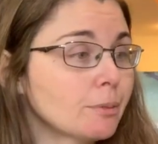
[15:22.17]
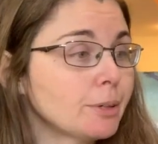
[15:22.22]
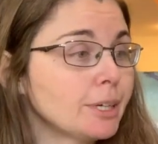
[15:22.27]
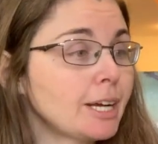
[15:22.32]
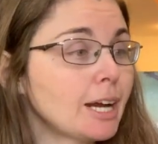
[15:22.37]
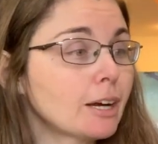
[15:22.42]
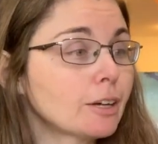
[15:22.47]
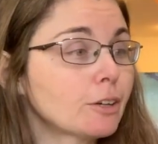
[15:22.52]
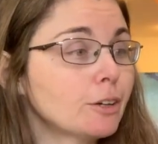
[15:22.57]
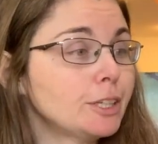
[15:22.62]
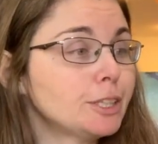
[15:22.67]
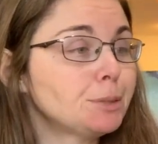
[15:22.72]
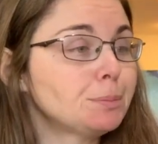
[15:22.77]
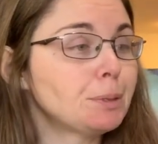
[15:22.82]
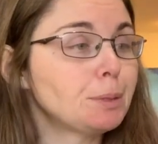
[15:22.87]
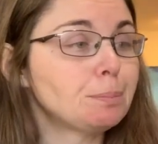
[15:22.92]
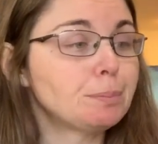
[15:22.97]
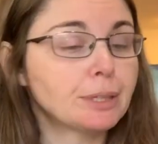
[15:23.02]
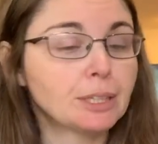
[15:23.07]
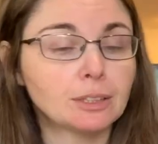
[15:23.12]
We are going to
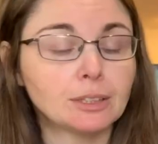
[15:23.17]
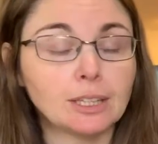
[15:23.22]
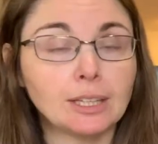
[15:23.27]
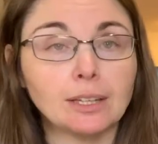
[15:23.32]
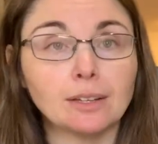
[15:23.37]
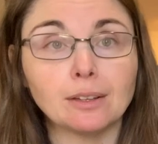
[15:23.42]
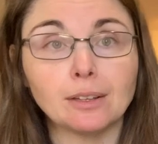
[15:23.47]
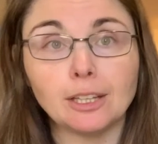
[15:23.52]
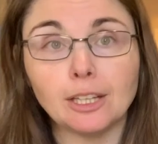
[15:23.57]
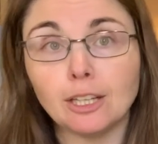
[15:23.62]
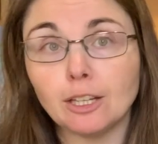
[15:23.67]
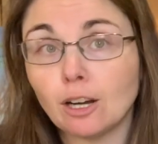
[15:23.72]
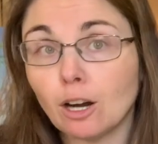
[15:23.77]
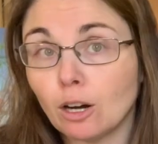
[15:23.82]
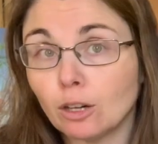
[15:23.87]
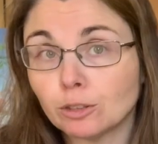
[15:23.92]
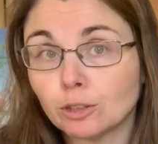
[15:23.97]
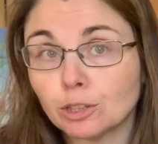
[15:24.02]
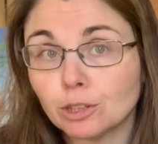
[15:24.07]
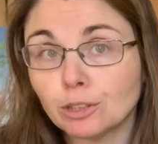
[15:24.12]
be building the
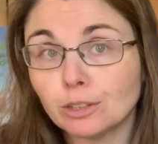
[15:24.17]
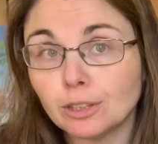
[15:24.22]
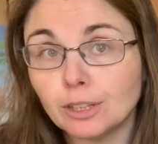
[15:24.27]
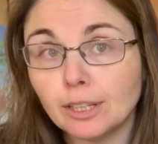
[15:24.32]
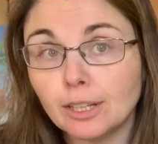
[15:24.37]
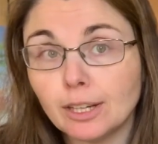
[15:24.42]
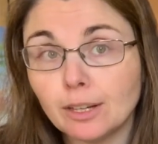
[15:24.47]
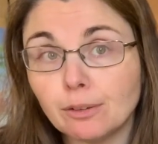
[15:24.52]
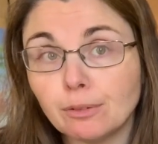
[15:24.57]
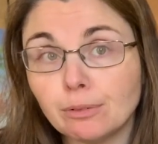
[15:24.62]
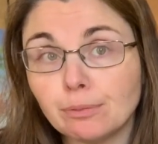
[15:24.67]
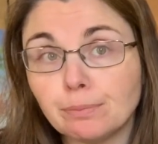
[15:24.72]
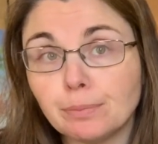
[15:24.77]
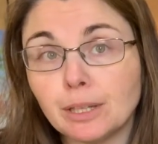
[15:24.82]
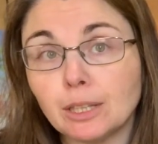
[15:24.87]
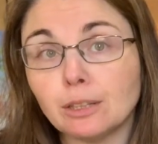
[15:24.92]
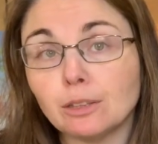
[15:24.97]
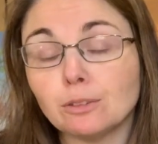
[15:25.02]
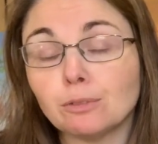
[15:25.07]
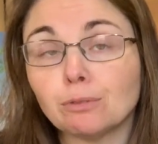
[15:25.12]
alternative
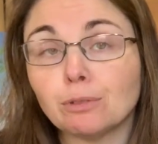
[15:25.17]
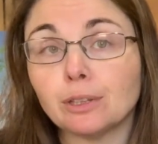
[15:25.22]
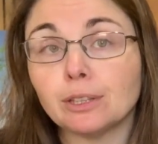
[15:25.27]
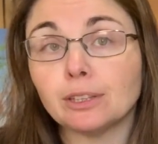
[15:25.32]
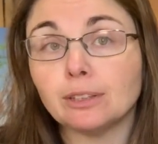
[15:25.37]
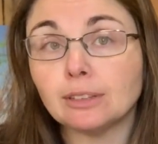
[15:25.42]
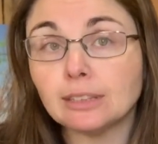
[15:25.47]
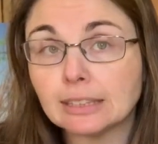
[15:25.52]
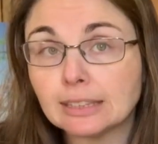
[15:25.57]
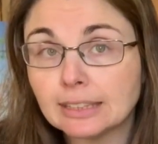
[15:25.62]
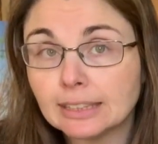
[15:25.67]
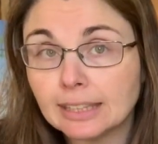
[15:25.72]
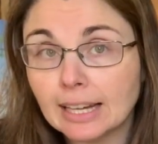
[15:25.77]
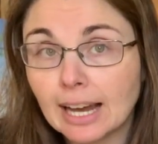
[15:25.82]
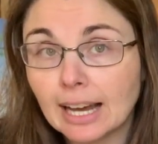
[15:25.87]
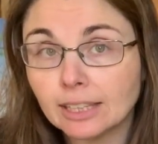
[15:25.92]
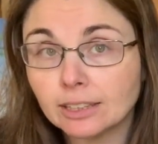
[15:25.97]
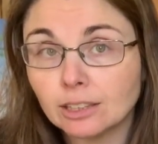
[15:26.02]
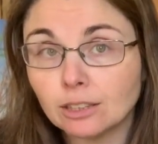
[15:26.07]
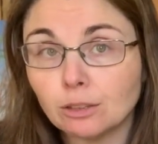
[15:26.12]
build for the Disney
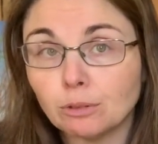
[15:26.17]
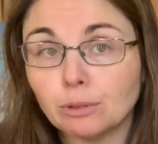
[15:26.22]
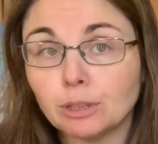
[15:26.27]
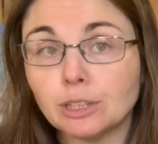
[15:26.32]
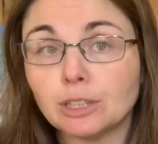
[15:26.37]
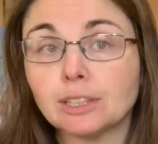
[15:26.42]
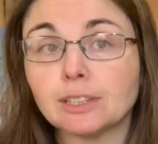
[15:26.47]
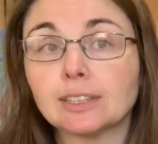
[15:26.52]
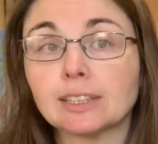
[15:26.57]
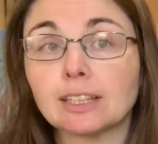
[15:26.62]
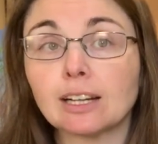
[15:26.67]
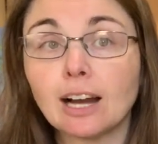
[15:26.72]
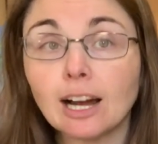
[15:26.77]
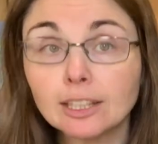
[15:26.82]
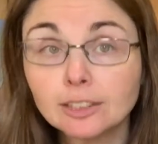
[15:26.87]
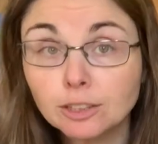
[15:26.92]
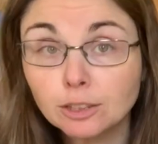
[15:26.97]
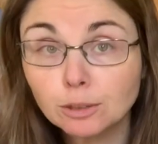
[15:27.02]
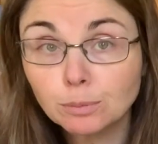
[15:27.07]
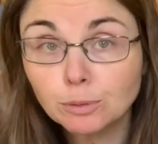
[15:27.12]
Castle, which is the
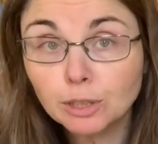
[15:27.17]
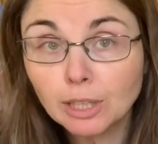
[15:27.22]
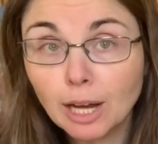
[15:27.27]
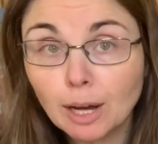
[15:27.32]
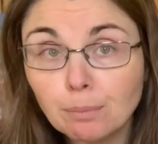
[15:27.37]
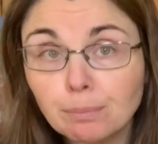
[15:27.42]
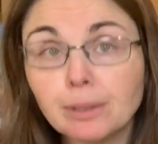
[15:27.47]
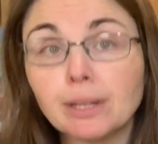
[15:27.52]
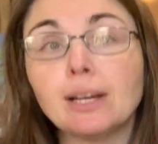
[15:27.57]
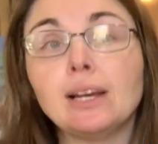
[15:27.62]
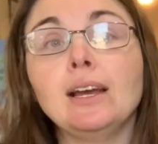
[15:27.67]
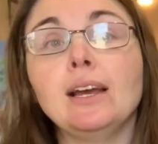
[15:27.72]
costume shop,